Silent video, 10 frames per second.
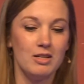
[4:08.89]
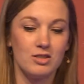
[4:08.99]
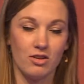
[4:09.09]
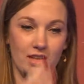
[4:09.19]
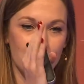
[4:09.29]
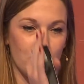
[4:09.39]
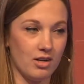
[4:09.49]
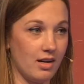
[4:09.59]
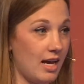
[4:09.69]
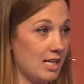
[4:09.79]
So that's
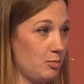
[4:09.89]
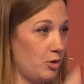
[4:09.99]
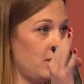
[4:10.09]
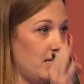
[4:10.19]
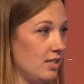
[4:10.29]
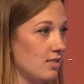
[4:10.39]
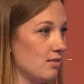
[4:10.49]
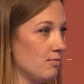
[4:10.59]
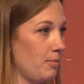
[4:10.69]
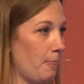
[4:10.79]
your
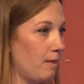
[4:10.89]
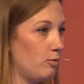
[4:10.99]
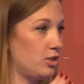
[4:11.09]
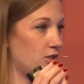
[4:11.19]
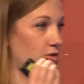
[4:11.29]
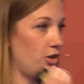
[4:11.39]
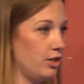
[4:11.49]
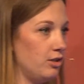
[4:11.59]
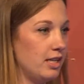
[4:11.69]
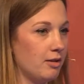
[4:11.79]
expertise, which is very
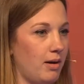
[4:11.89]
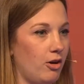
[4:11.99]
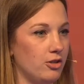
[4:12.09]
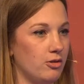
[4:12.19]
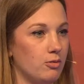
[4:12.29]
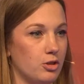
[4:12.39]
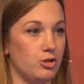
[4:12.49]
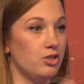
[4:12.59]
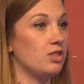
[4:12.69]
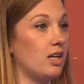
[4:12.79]
unique about you, what
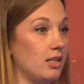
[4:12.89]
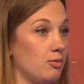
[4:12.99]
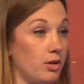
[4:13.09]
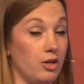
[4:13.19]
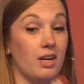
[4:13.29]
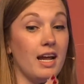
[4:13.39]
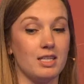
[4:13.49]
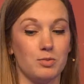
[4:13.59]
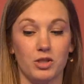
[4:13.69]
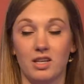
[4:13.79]
you studied, where you're an
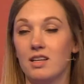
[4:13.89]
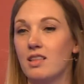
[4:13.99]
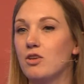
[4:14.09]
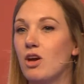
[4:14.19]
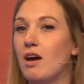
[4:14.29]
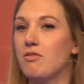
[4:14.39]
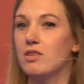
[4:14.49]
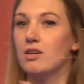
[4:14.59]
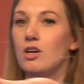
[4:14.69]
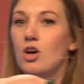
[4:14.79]
expert in, and then you have
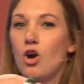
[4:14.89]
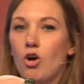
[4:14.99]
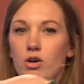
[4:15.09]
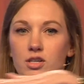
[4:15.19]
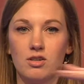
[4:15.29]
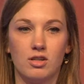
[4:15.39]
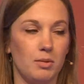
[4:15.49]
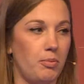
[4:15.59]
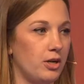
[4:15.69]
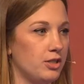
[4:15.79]
the
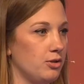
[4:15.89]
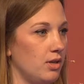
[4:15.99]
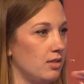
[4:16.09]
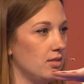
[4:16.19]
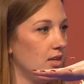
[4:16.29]
horizontal part to it.